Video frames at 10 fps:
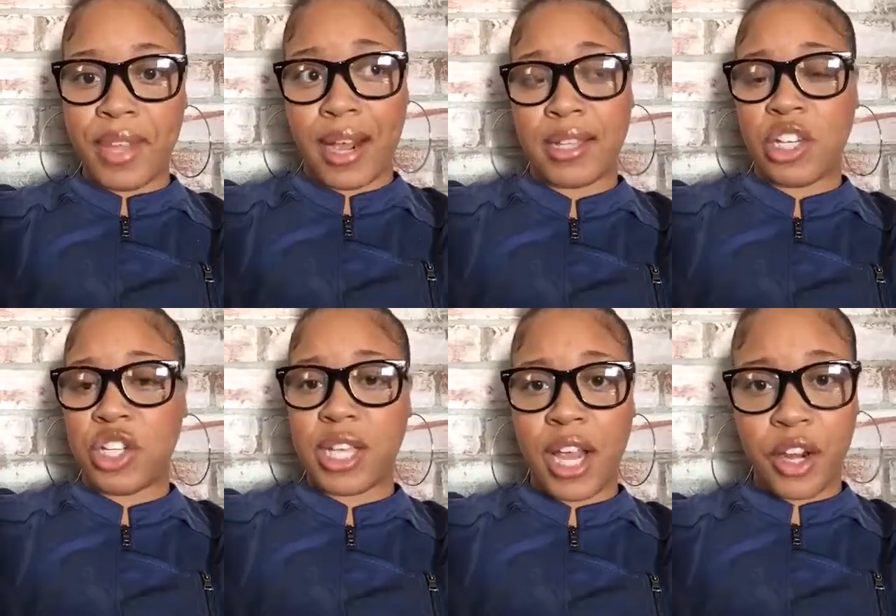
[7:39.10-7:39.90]
like I said,
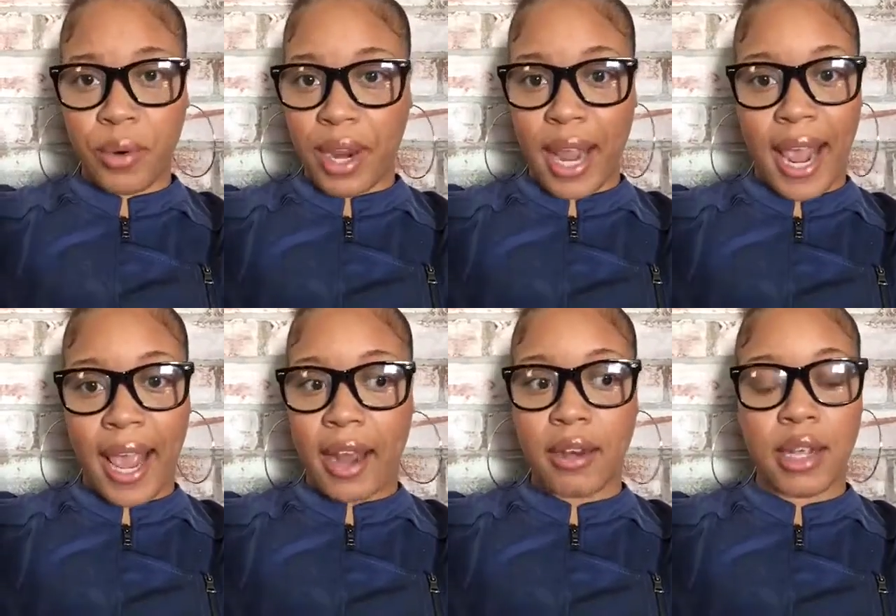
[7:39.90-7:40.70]
just ignorant,
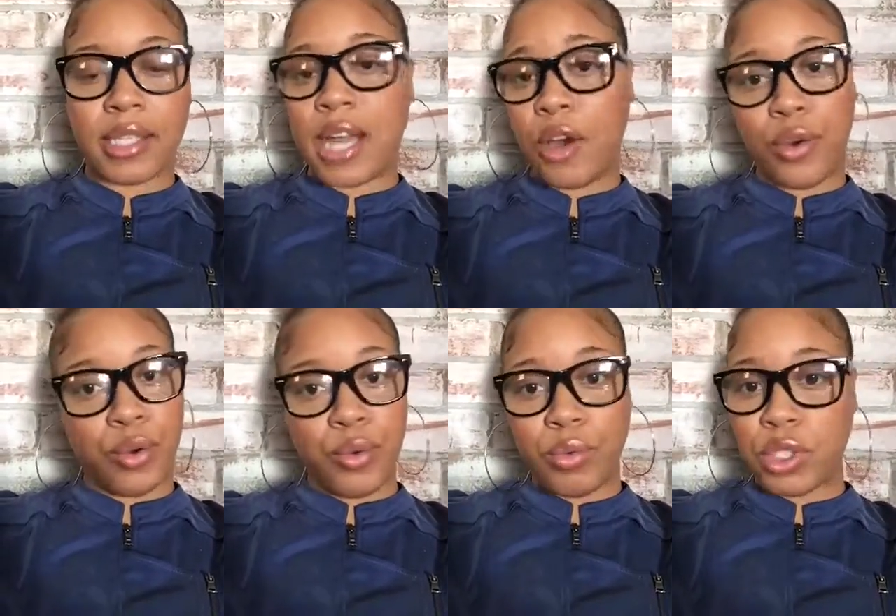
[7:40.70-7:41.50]
and it's not
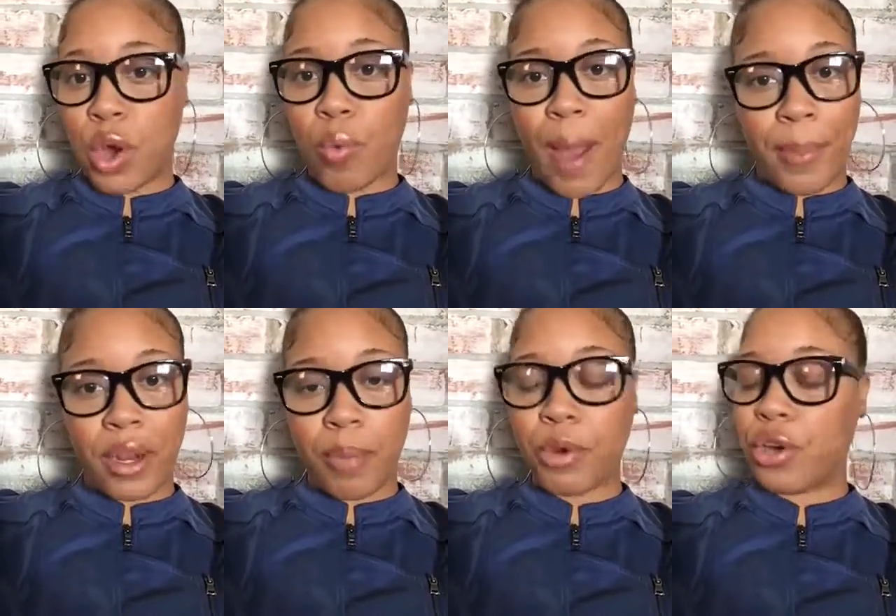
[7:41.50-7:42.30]
cool. So wrap it
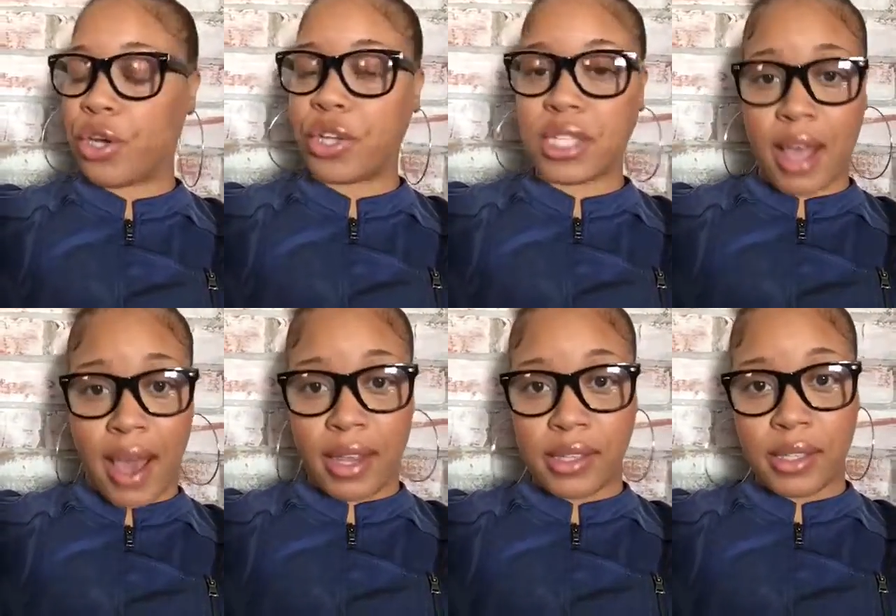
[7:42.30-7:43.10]
up. Know your
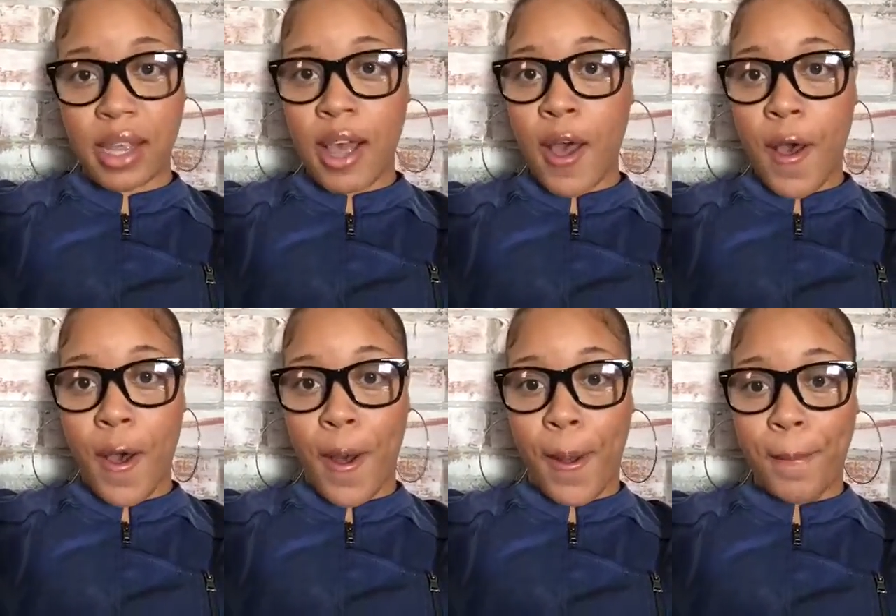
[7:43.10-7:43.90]
status.
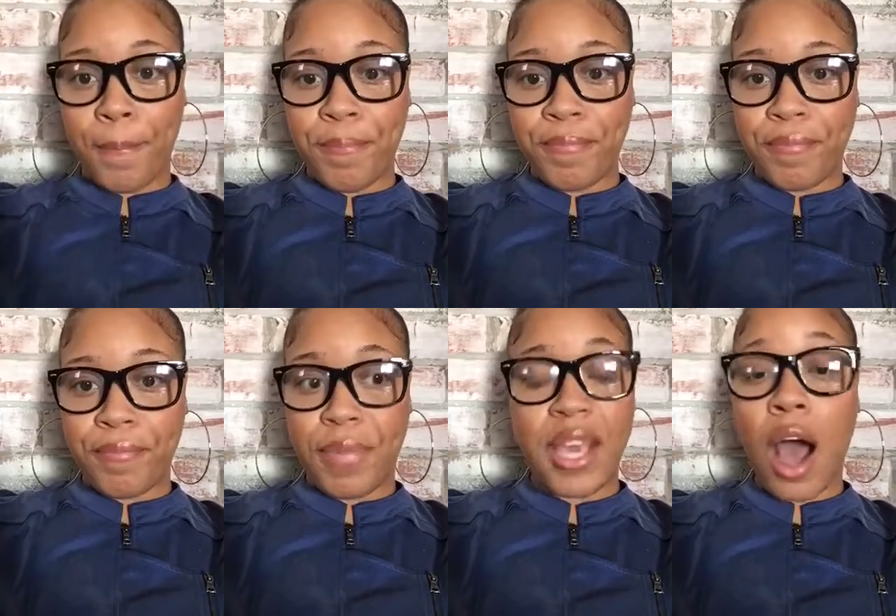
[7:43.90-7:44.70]

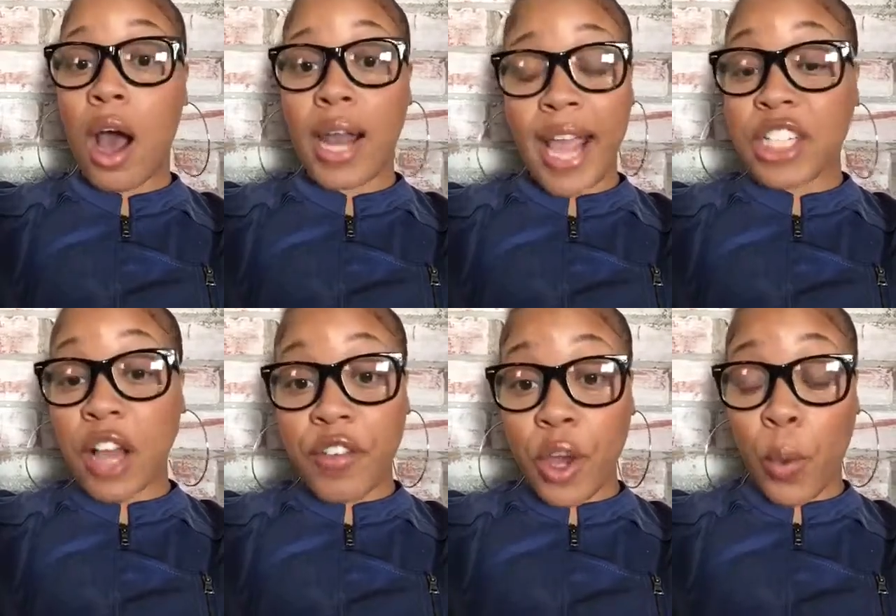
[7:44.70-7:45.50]
Beyond
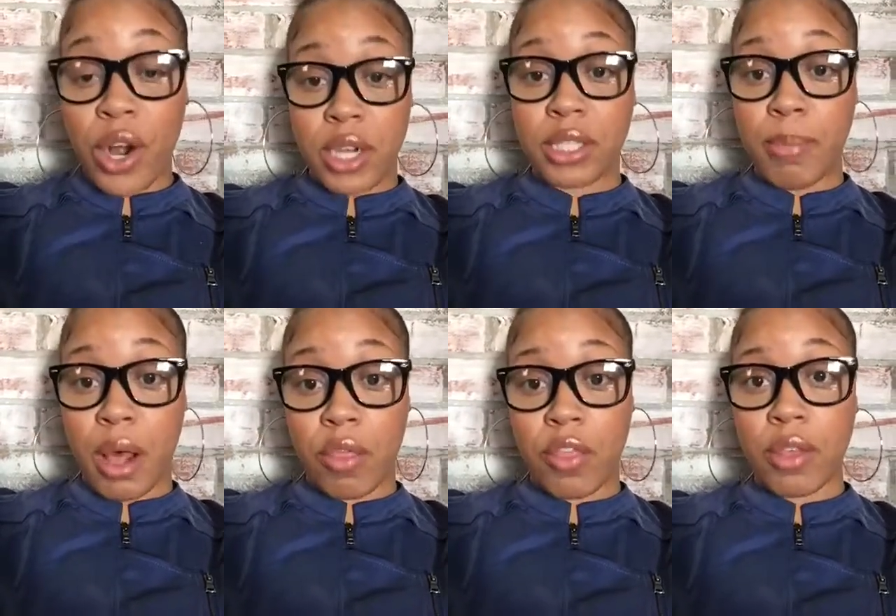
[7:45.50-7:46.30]
HIV Awareness
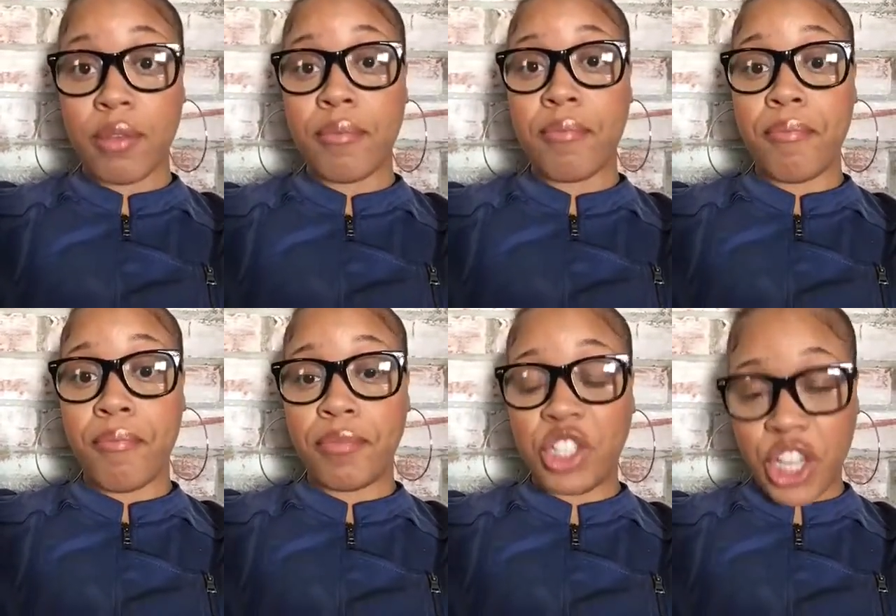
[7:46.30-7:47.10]
Month,
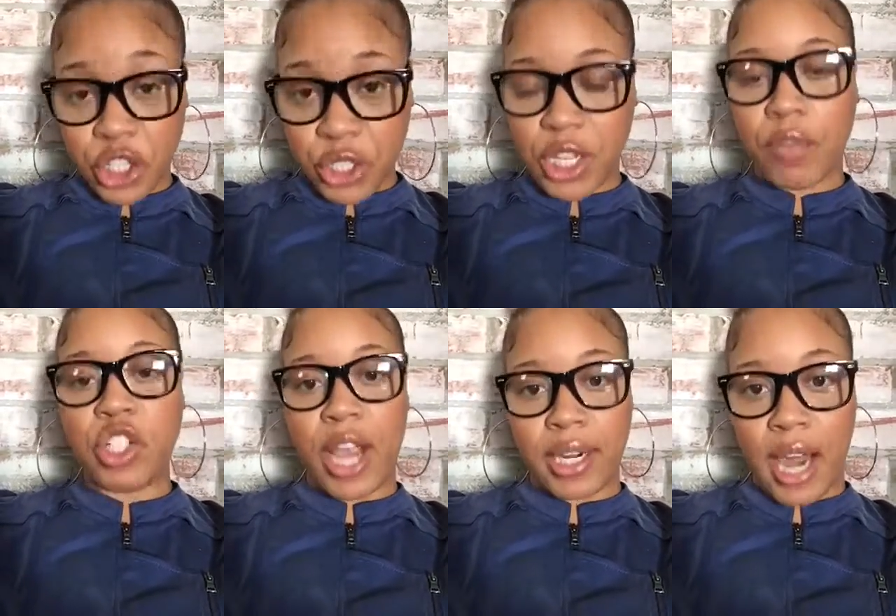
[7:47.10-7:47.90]
get yourself
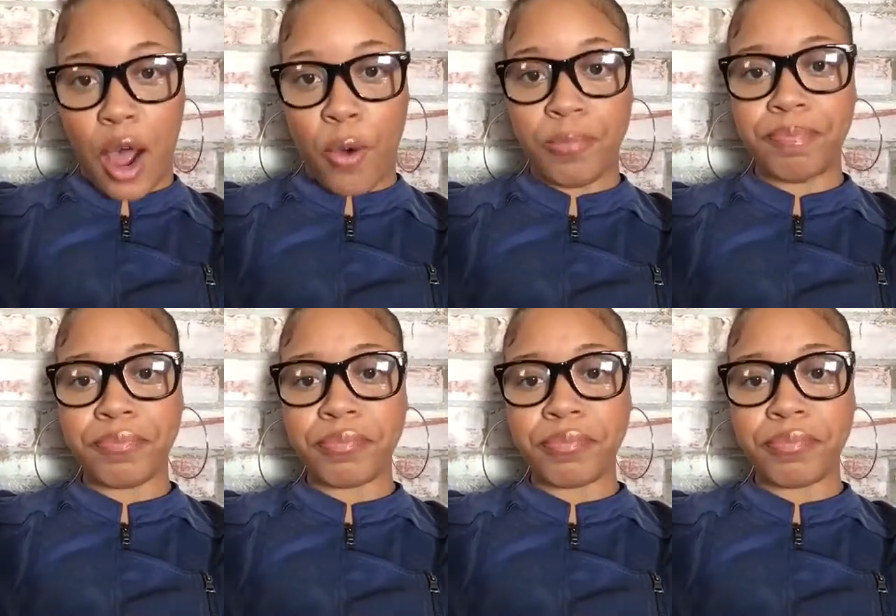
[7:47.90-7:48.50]
checked out.